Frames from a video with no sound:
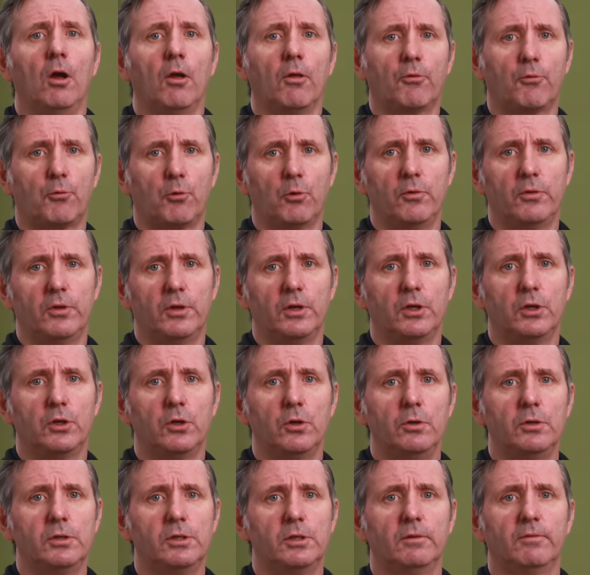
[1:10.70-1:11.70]
Through the
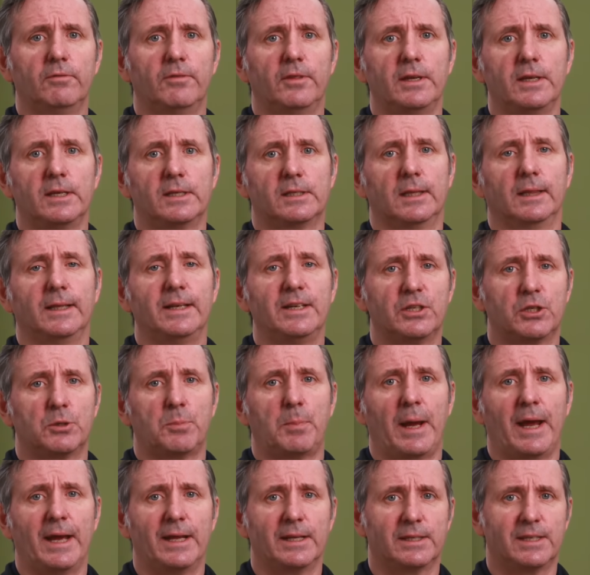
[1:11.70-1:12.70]
use of these leach
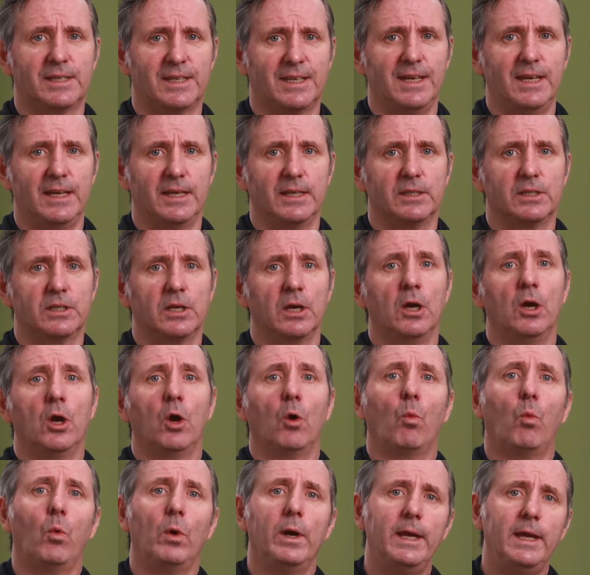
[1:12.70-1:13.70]
pad skids,
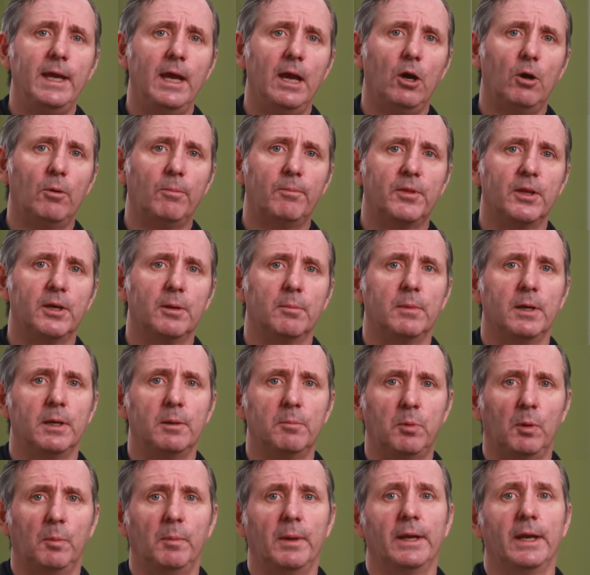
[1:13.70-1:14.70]
we help them
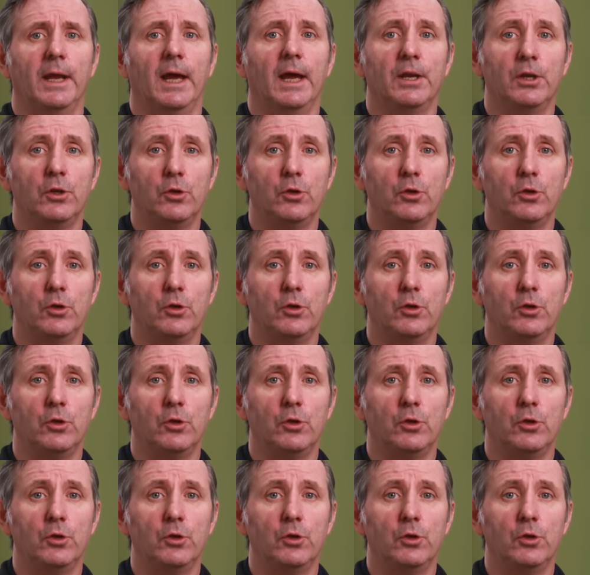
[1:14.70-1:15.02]
implement a